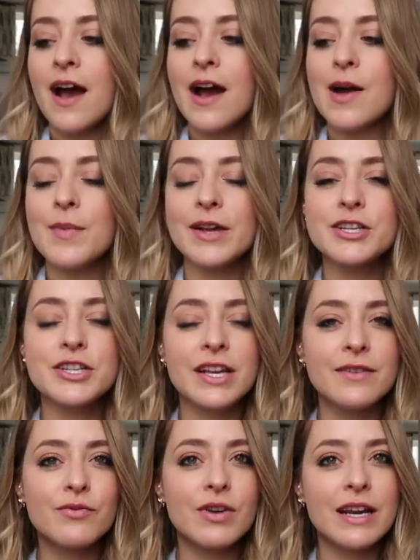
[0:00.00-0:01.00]
and
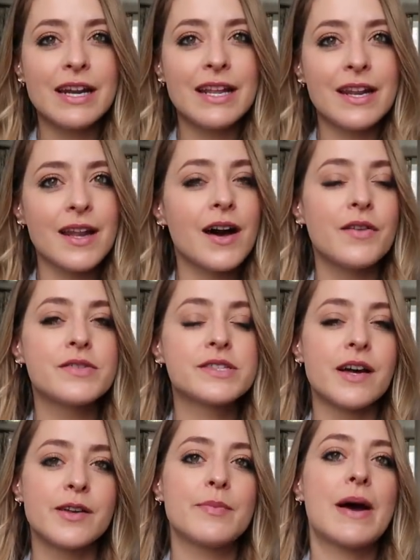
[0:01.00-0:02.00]
she really loves
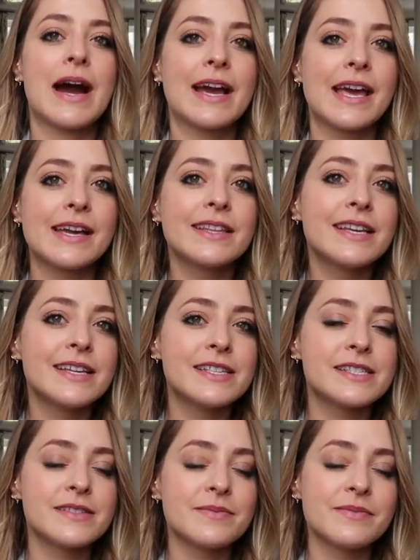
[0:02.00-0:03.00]
unpacking
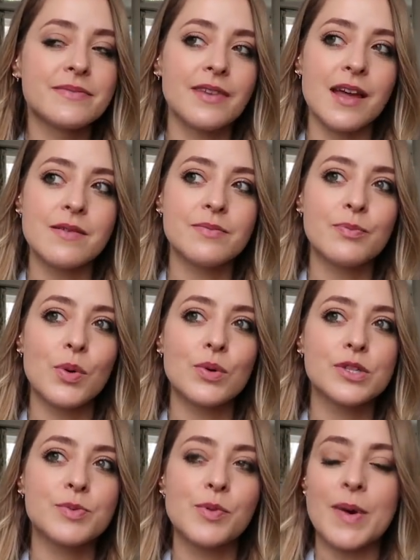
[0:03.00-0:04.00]
these like
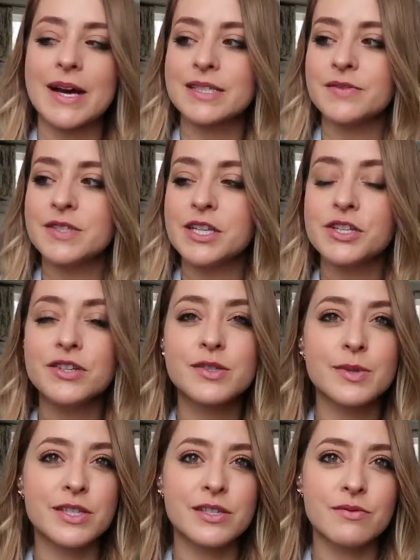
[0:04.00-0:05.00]
portable packs of tissues,
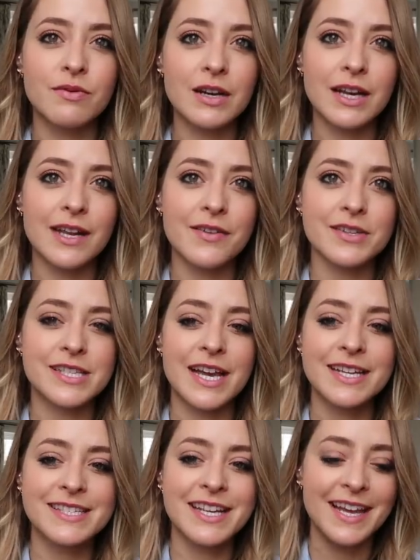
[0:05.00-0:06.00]
which is really
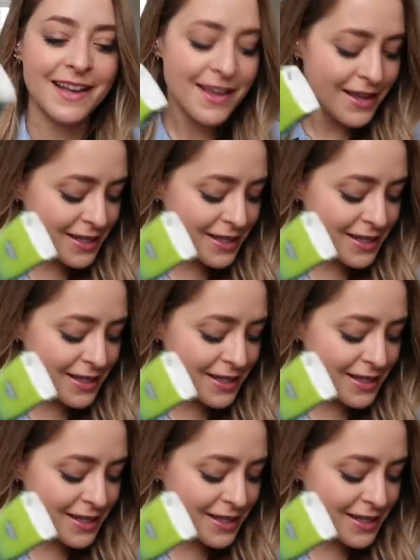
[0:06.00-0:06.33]
irritating,